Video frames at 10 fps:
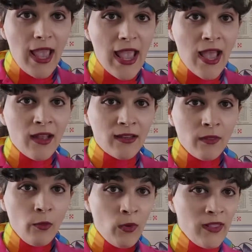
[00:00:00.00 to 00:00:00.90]
And
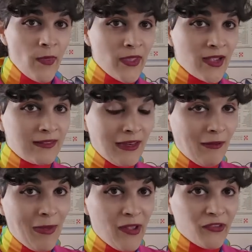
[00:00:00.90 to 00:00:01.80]
the way
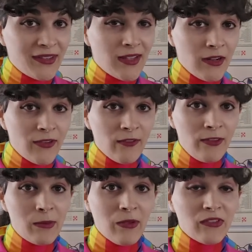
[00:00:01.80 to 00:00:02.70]
that males identify
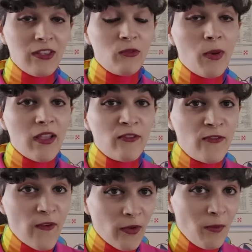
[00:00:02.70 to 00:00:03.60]
females is by
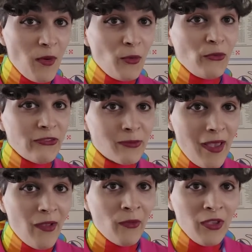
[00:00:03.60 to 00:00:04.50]
pheromonal
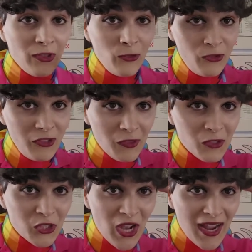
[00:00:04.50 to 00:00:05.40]
smell using
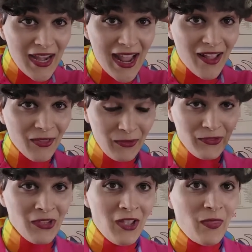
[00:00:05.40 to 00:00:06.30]
their giant
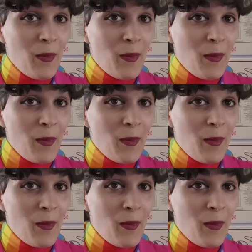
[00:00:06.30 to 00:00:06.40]
antlers.